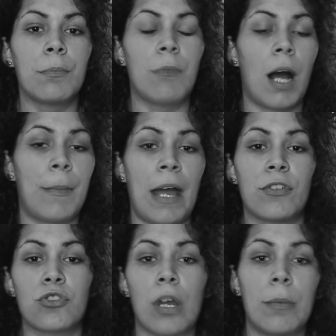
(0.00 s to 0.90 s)
I'm
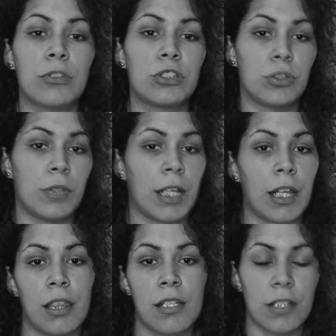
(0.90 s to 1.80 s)
having trouble shooting
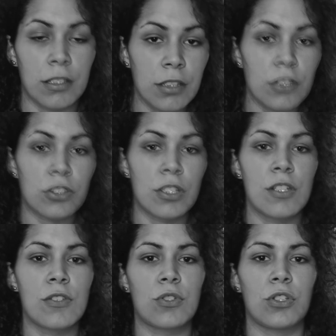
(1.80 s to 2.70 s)
in these
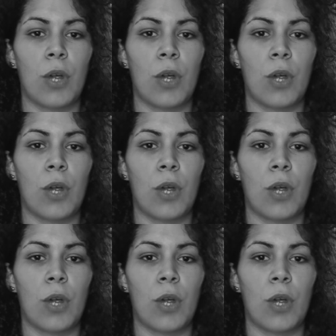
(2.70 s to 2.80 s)
conditions.